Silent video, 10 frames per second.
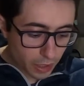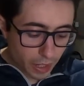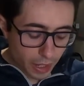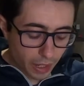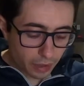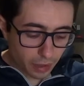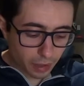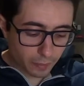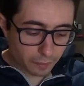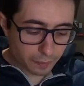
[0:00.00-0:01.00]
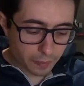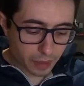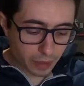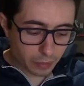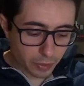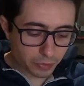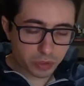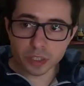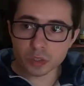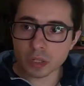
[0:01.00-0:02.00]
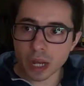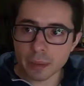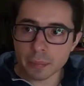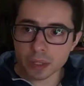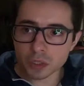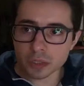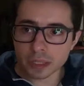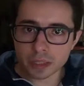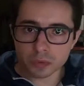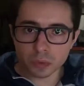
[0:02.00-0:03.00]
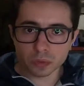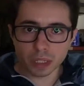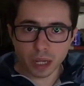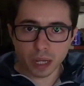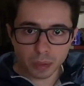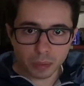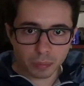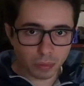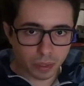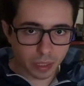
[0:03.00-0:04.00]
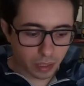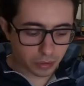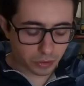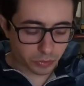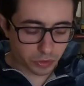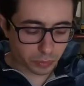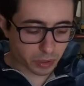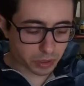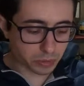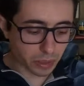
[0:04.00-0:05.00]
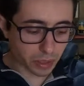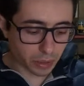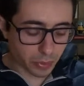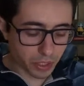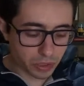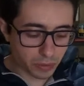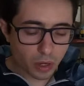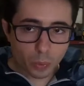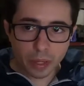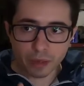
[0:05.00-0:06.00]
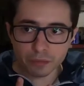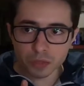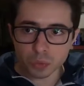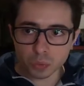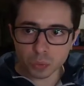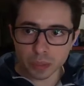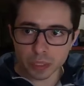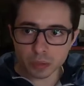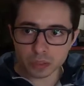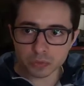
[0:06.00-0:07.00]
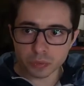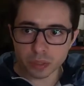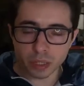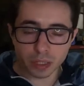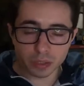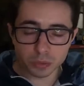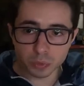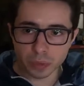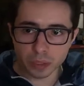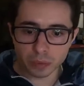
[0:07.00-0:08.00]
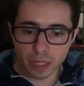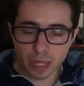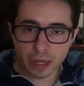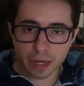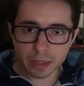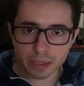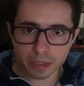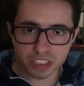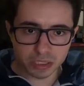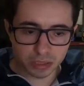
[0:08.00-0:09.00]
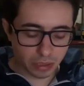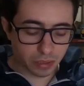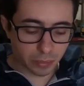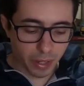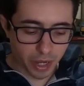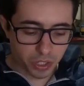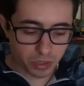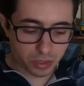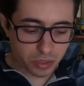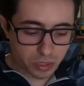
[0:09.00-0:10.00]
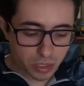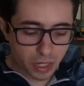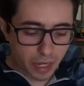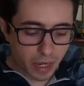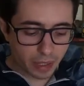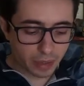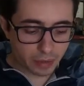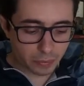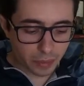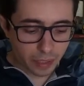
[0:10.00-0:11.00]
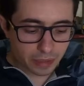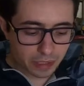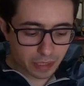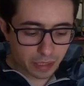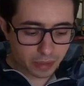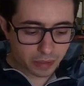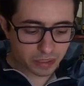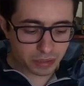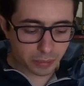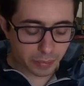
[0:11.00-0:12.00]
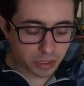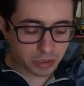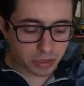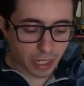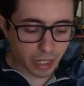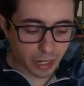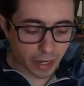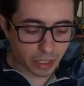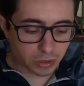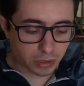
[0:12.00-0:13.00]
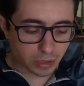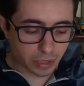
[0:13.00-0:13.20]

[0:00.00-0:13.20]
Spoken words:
And in previous video, I mentioned that for the hyperbolic differential partial equation, we have two real characteristic directions, and these characteristic directions are actually